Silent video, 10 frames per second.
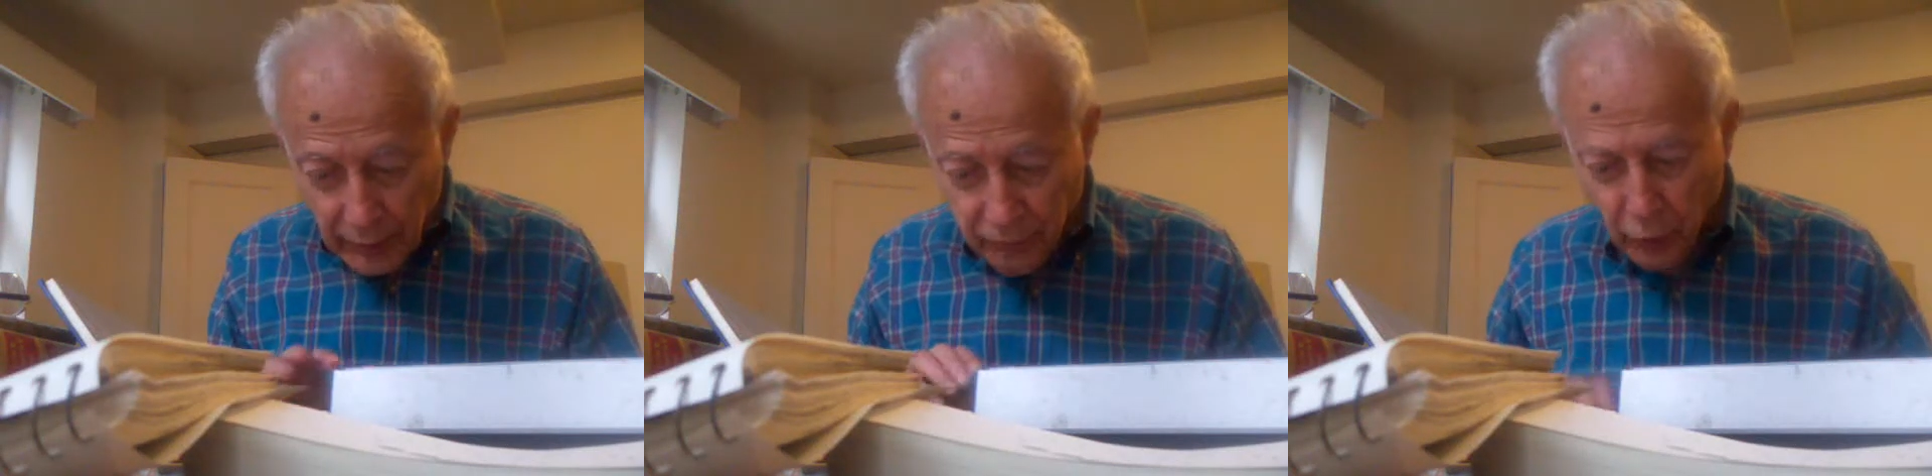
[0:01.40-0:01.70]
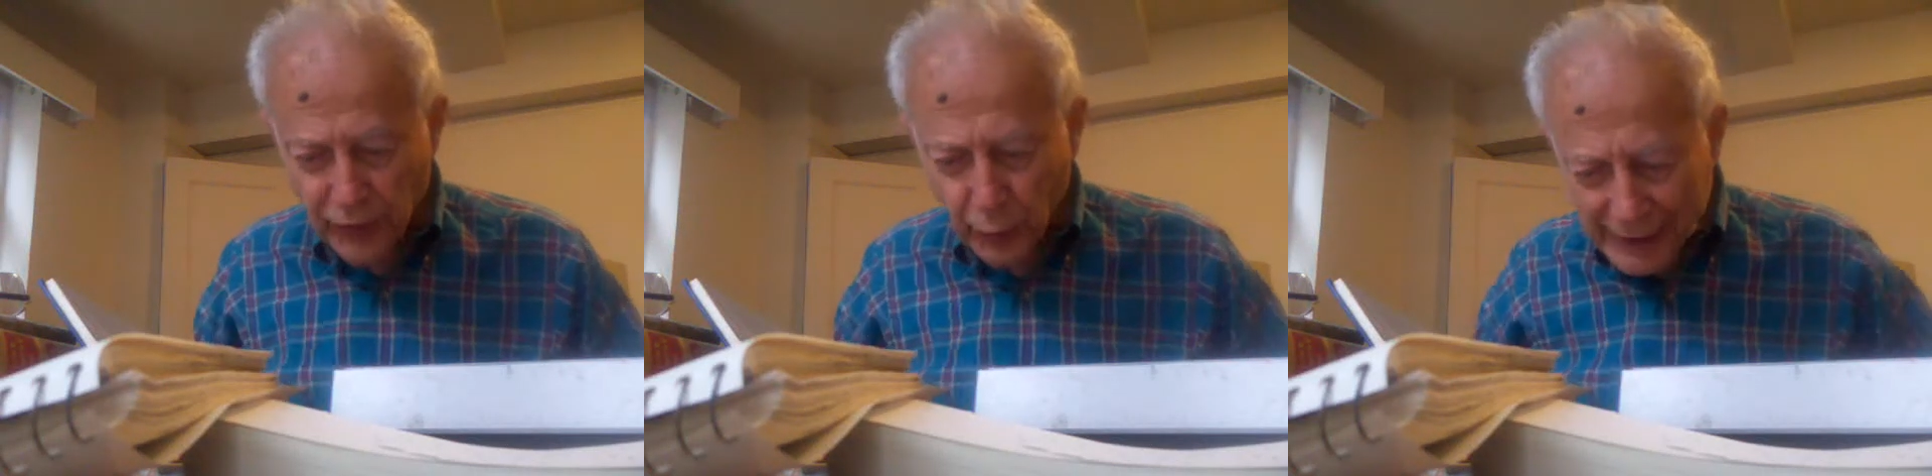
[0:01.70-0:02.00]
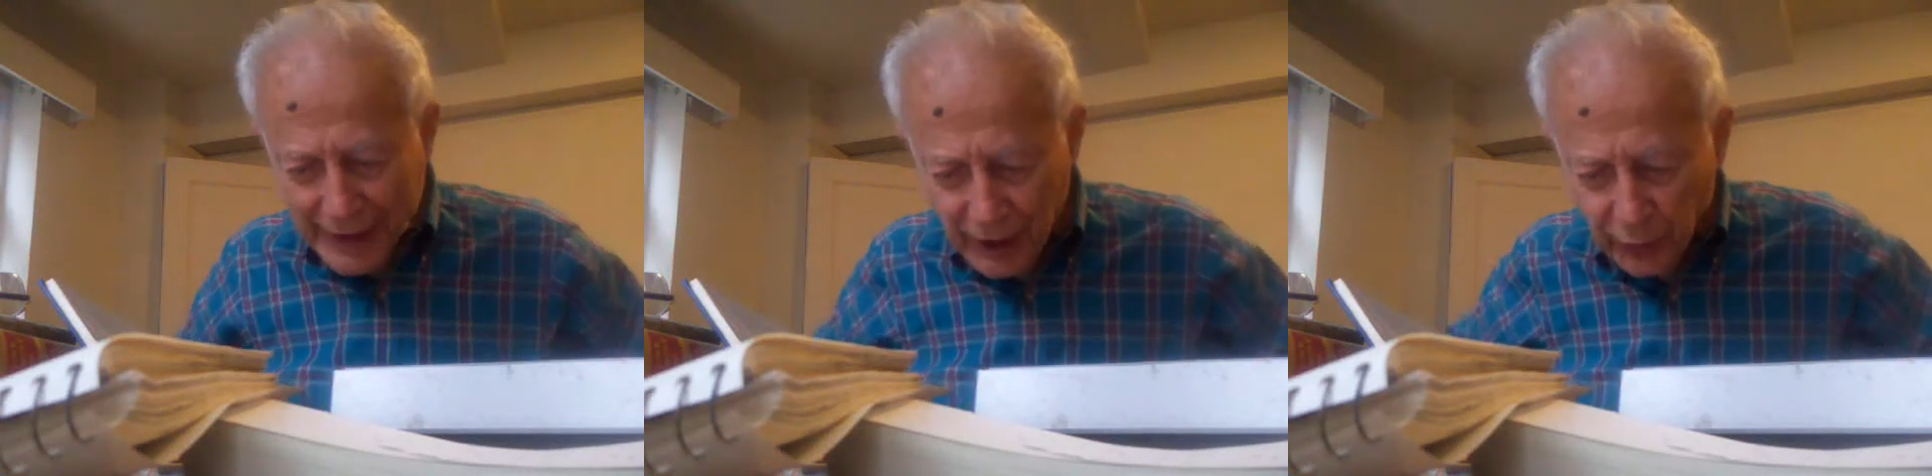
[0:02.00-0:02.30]
For
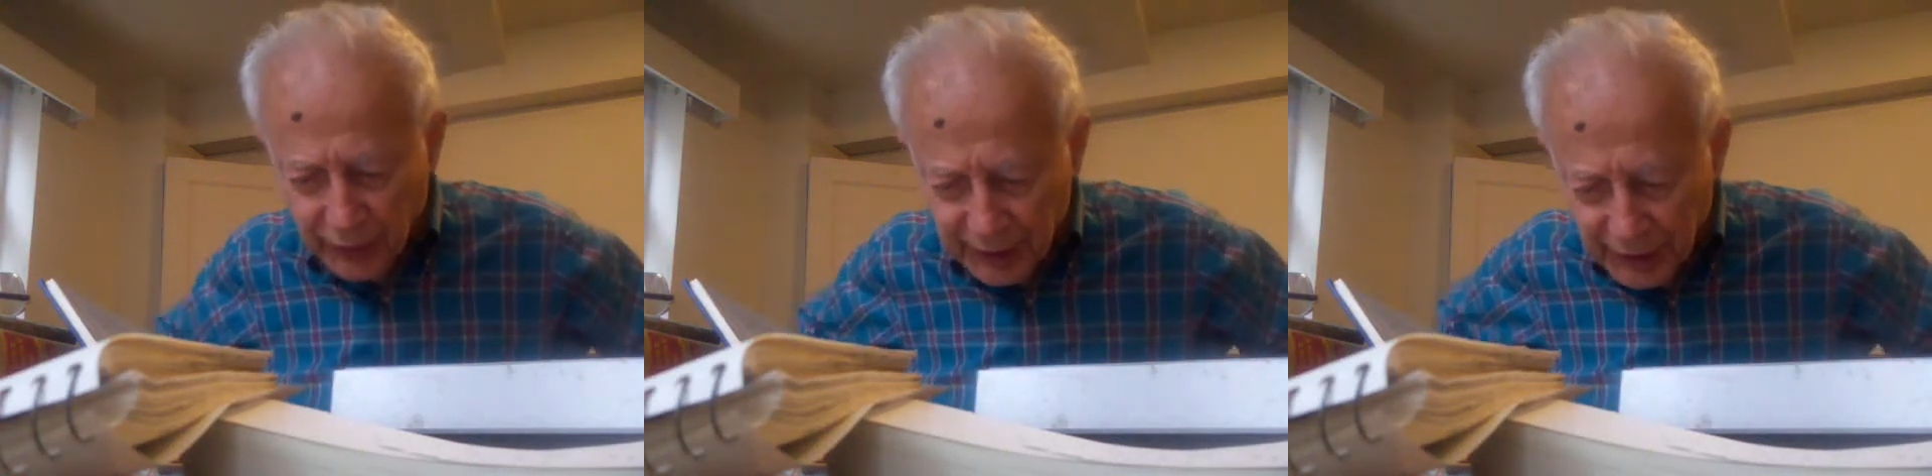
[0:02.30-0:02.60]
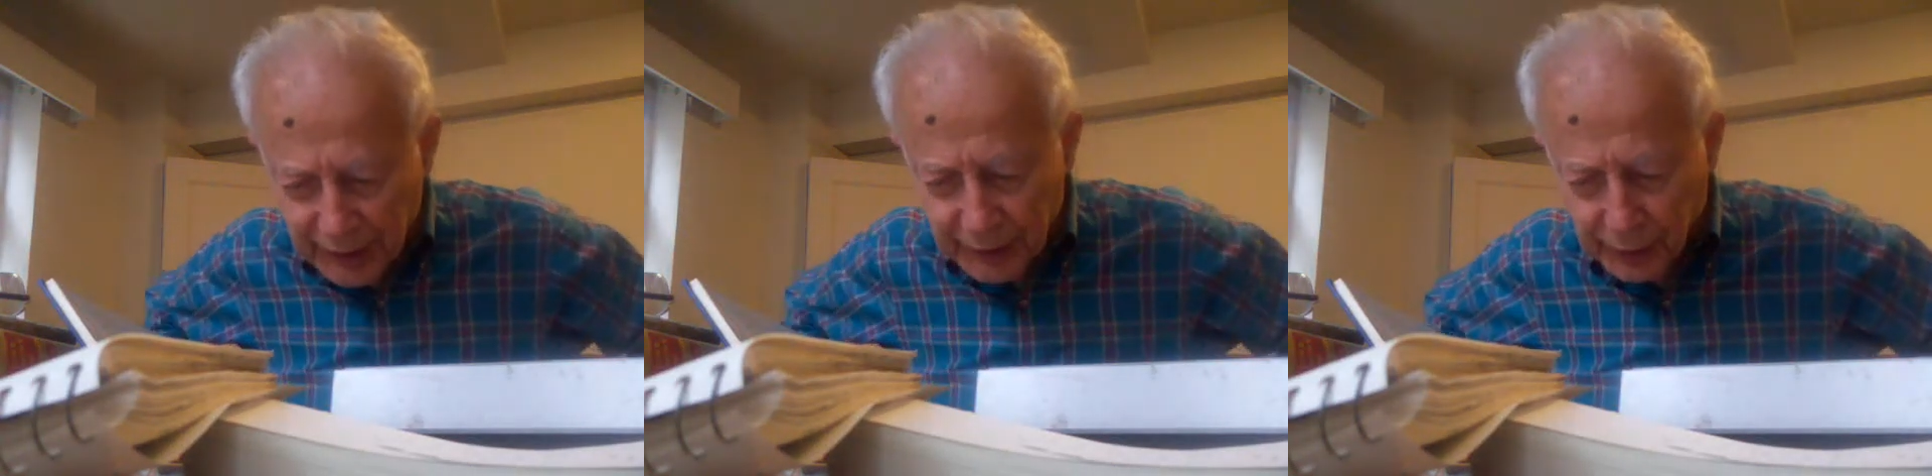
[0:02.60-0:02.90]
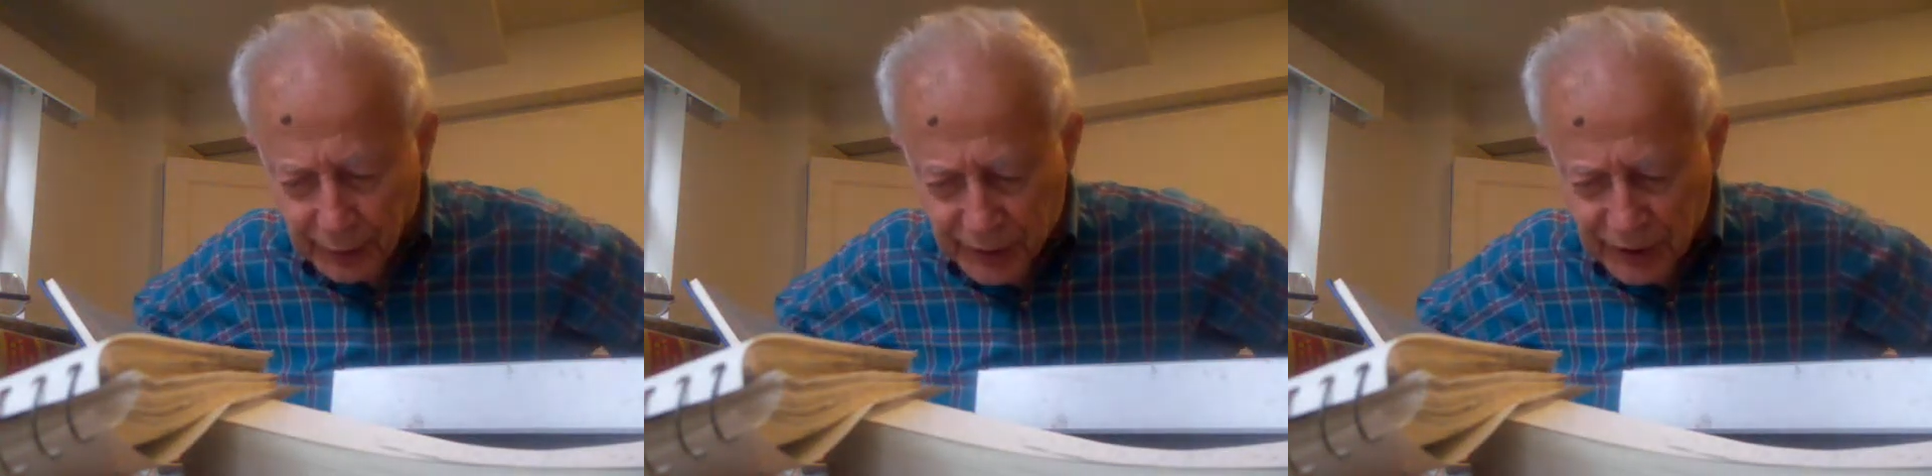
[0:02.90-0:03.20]
300
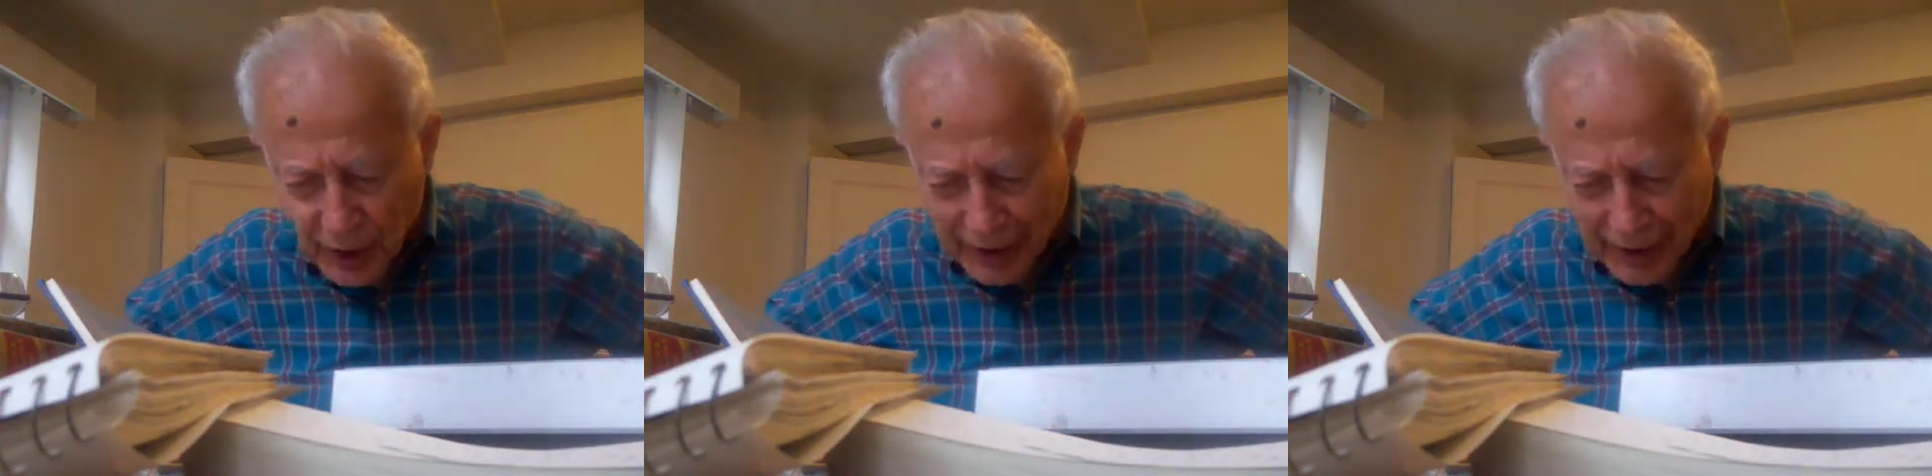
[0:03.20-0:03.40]
years,